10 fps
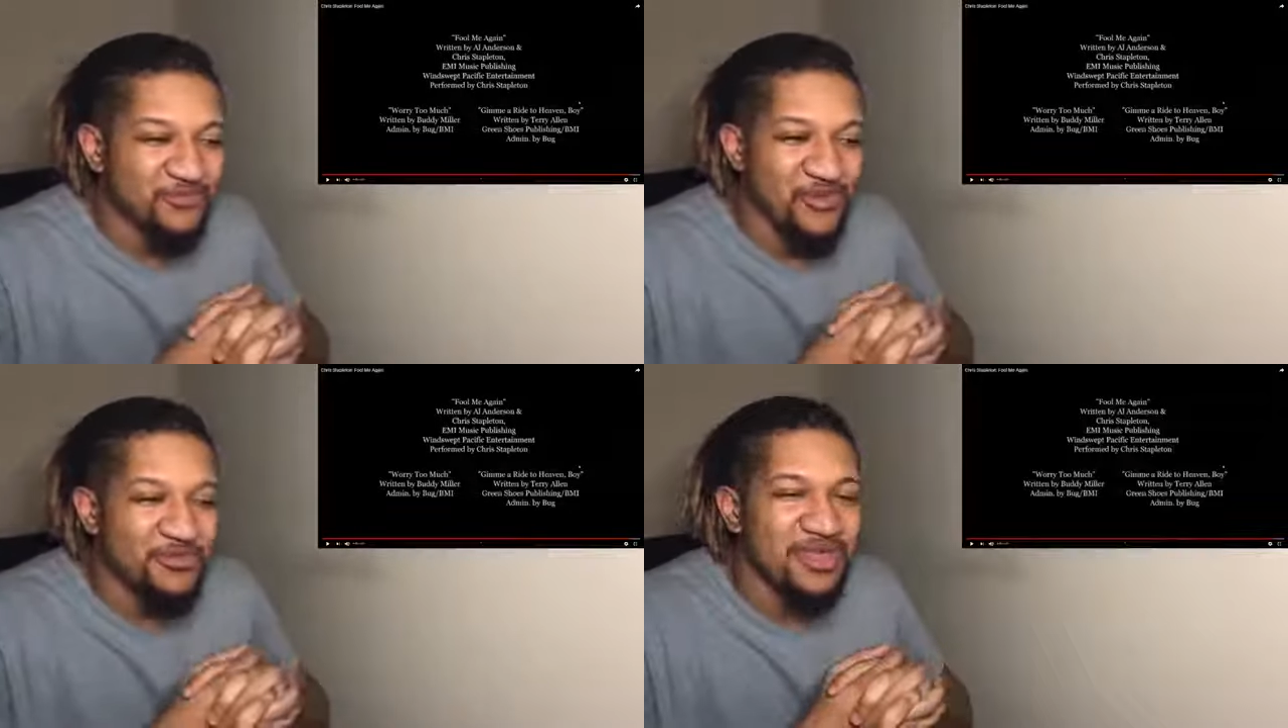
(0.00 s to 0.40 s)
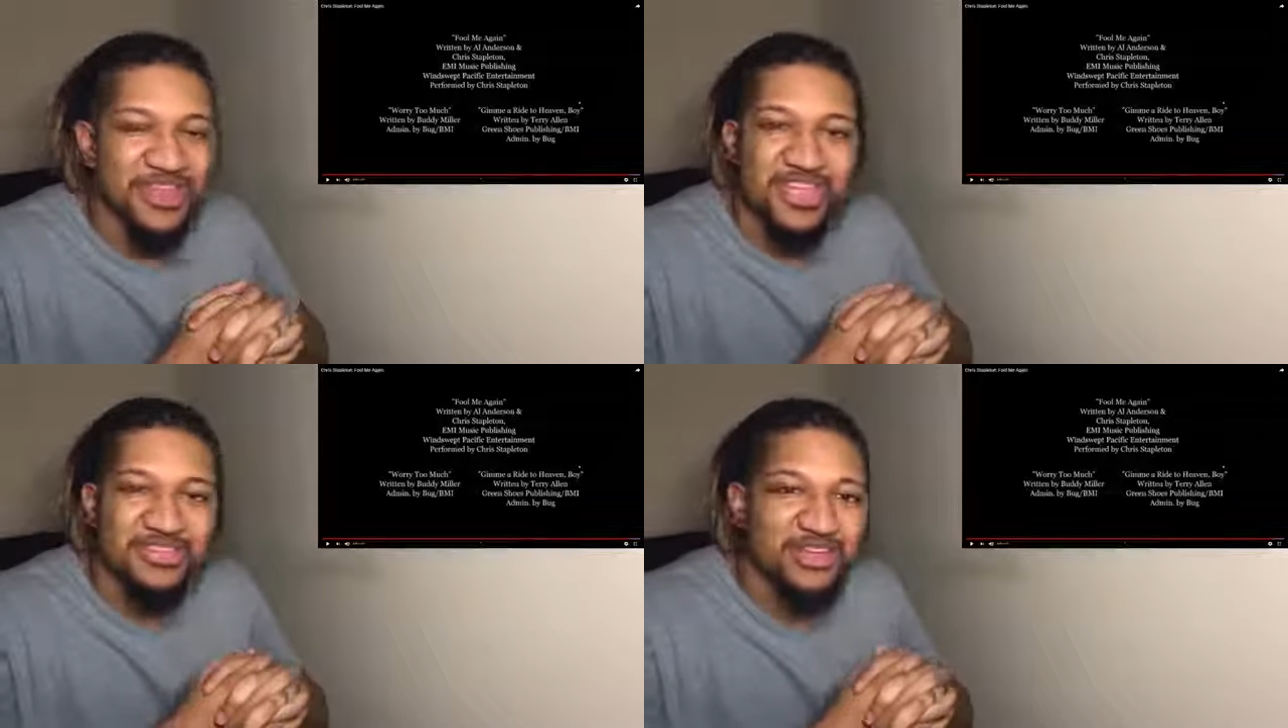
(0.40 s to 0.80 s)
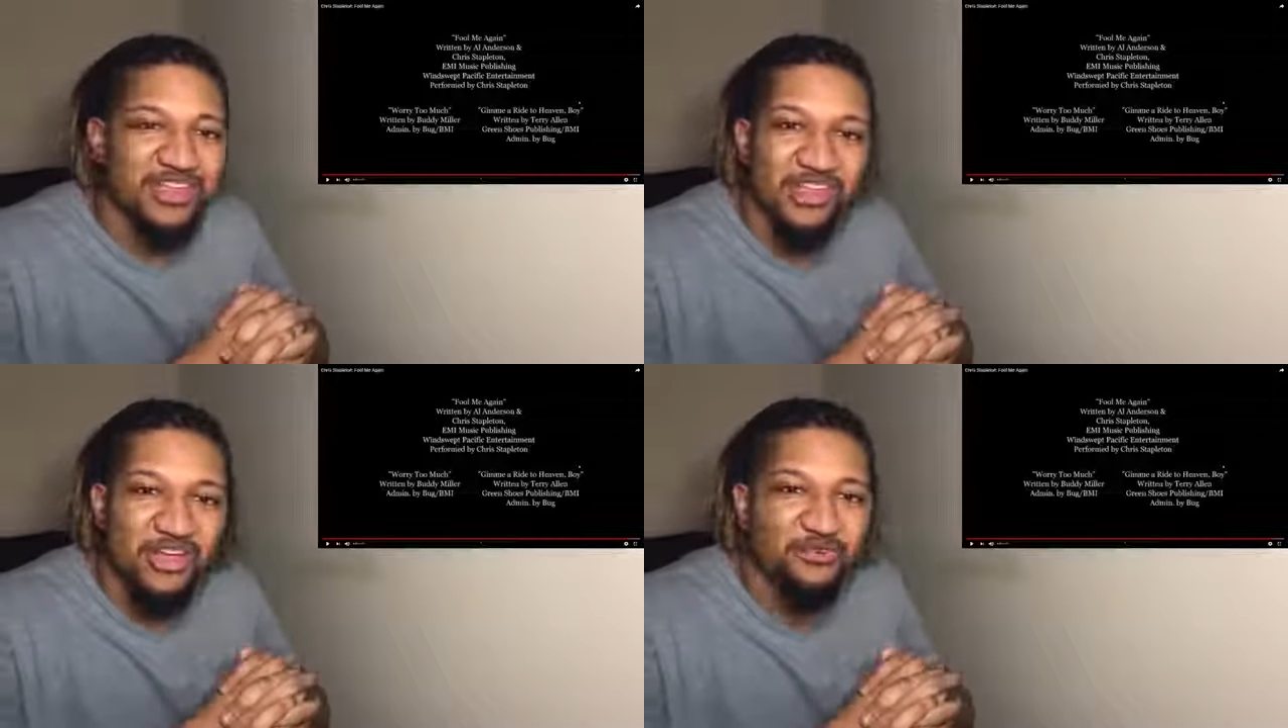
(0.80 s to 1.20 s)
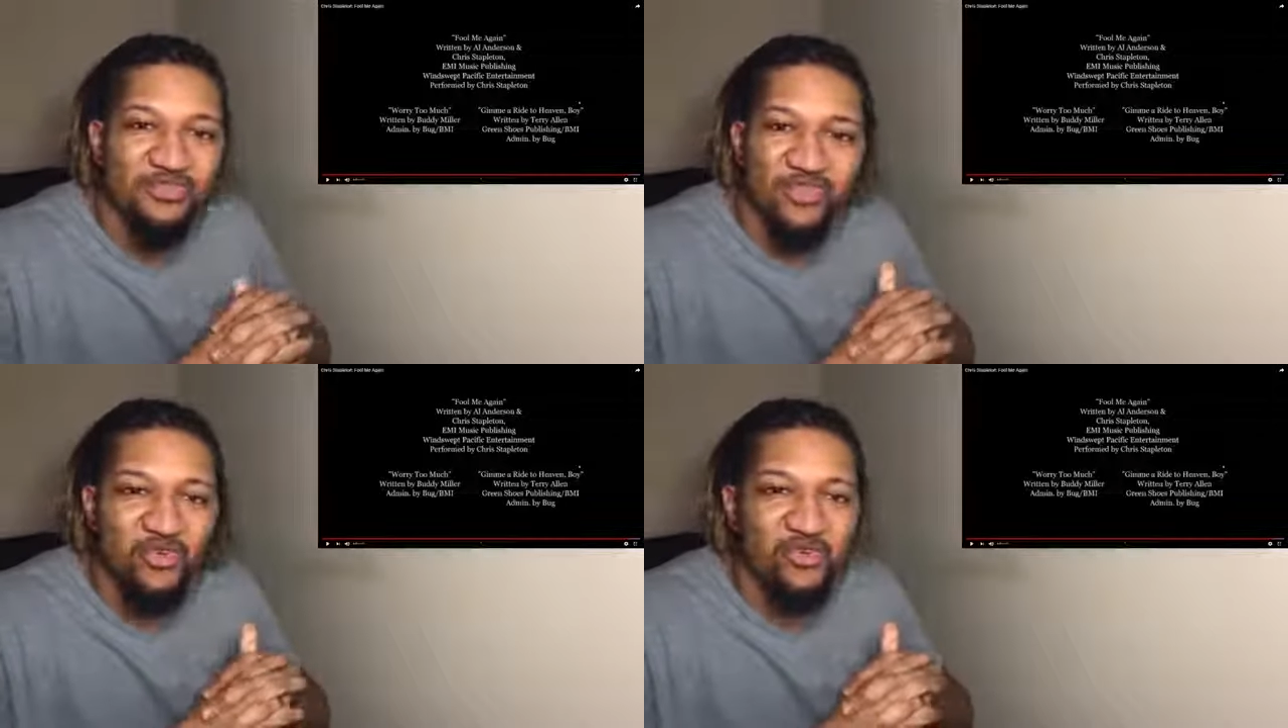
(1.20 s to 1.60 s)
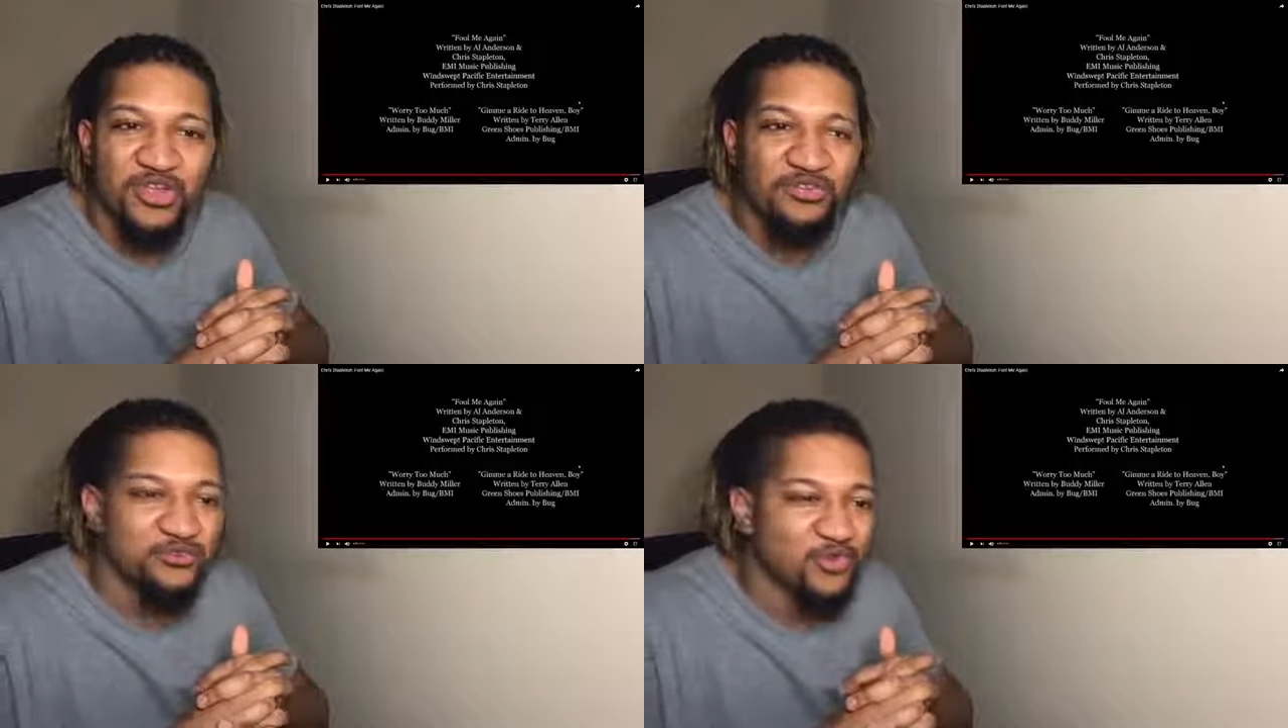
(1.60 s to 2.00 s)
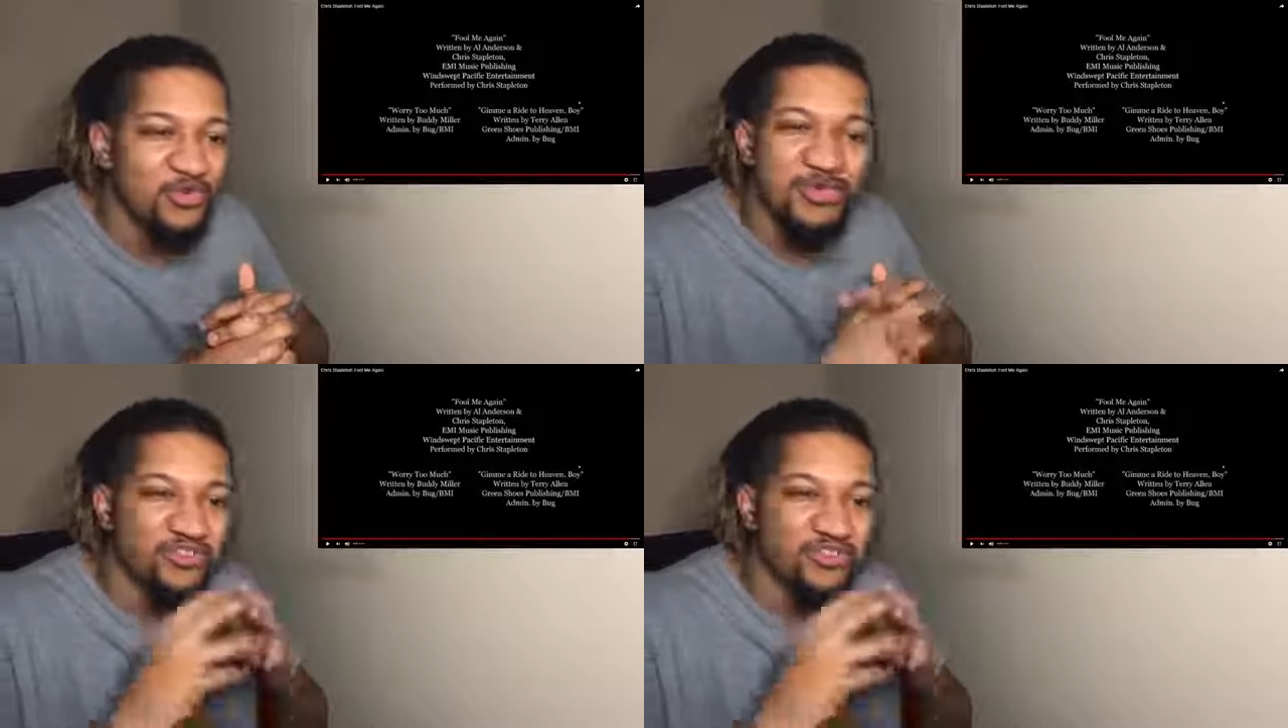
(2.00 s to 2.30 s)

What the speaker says: Fool me again. That love was so real. You fool me.